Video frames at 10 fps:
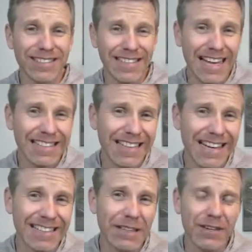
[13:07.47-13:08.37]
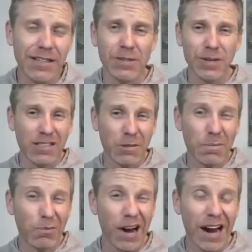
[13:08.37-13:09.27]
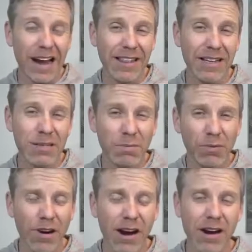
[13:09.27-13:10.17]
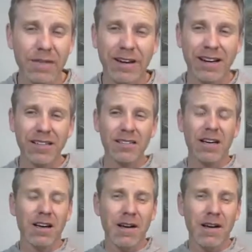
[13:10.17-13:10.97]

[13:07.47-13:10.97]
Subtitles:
And that's the activity this week, is to pray this prayer, because,